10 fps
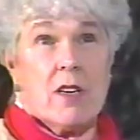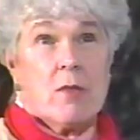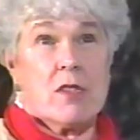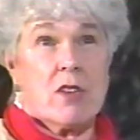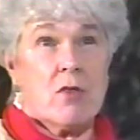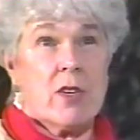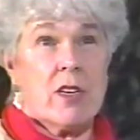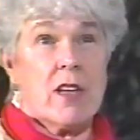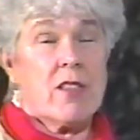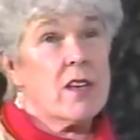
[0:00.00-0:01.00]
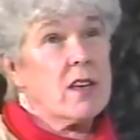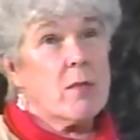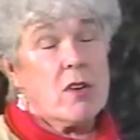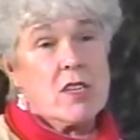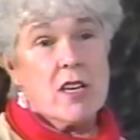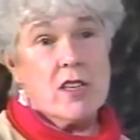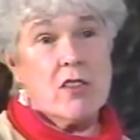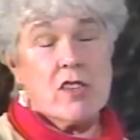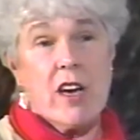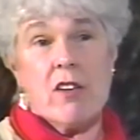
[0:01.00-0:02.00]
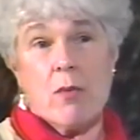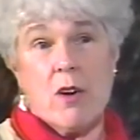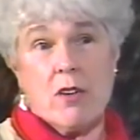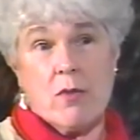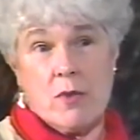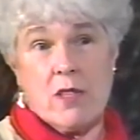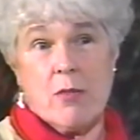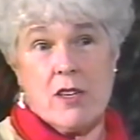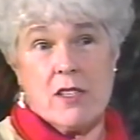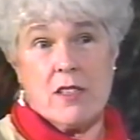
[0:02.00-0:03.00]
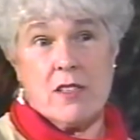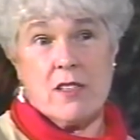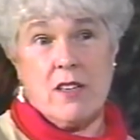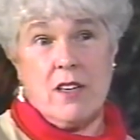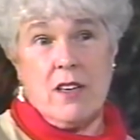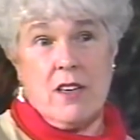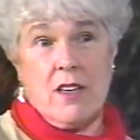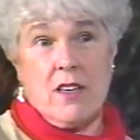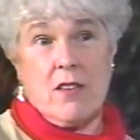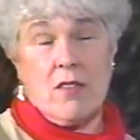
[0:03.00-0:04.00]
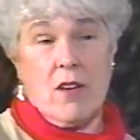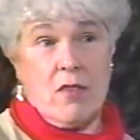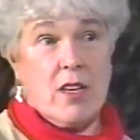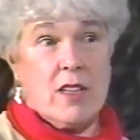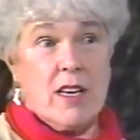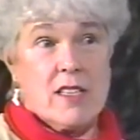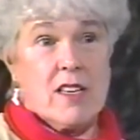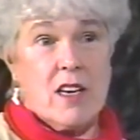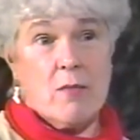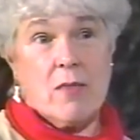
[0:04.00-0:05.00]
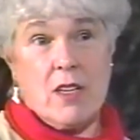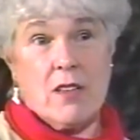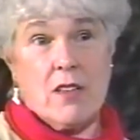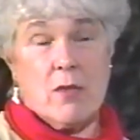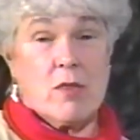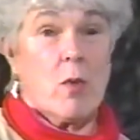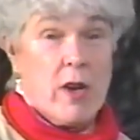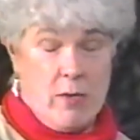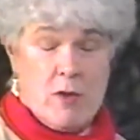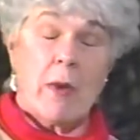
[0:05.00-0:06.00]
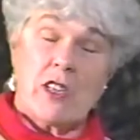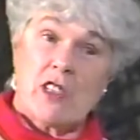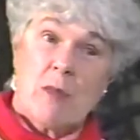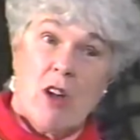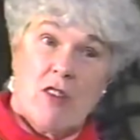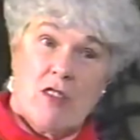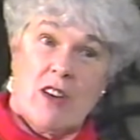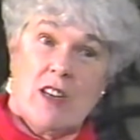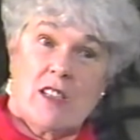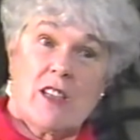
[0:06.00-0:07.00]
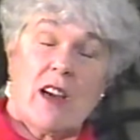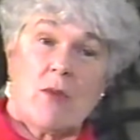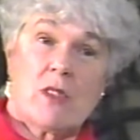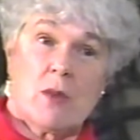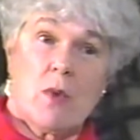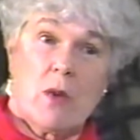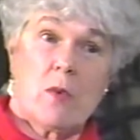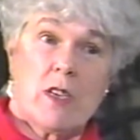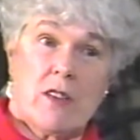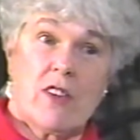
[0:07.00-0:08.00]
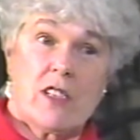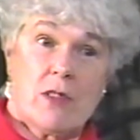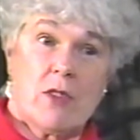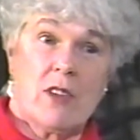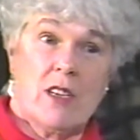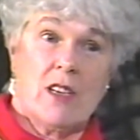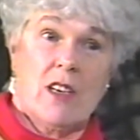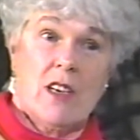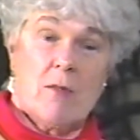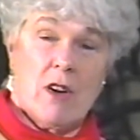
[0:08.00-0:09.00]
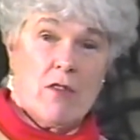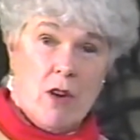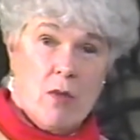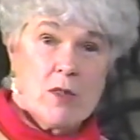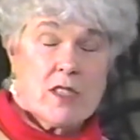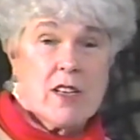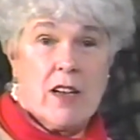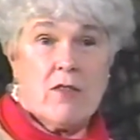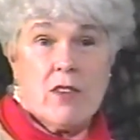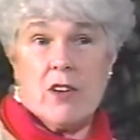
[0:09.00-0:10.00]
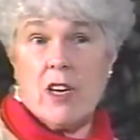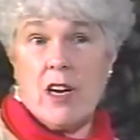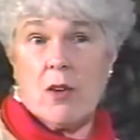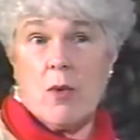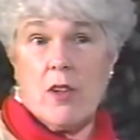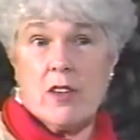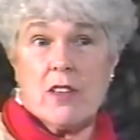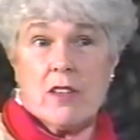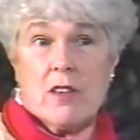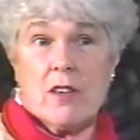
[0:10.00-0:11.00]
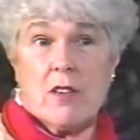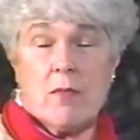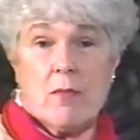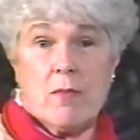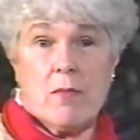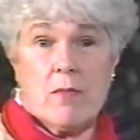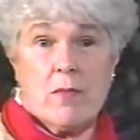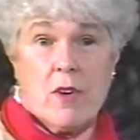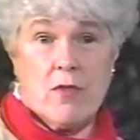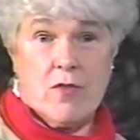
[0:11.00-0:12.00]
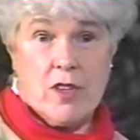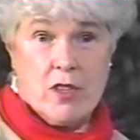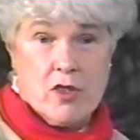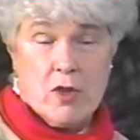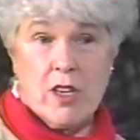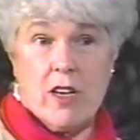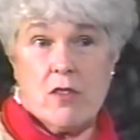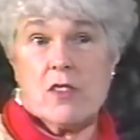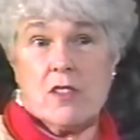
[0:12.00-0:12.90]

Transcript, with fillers: was going, I think, about 10 years. Harry Walker was the president of it at that time, and it was much smaller than it is now. It was a one-week festival, but it always has had a very high quality of adjudicators.